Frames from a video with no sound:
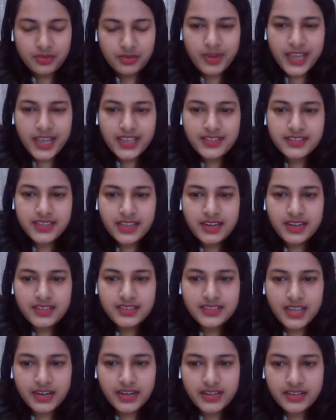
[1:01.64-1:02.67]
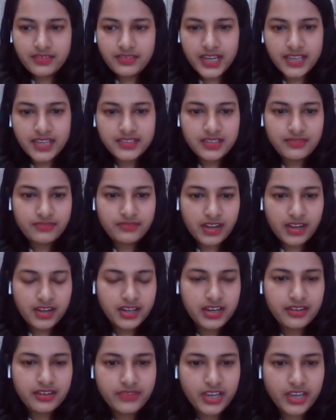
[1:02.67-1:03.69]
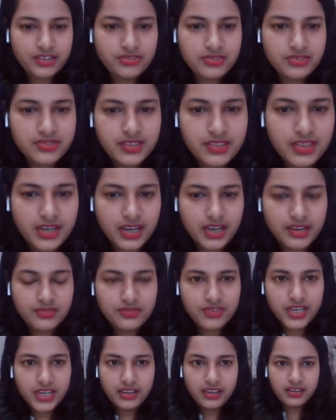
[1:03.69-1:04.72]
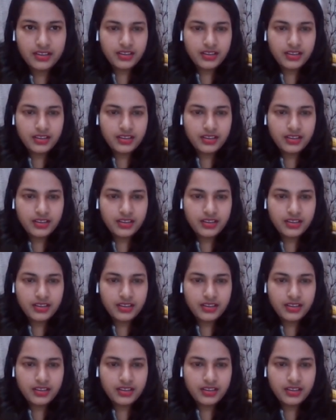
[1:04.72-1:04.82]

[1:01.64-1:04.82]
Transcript: Why is there a sudden rise in fungal infections in the country?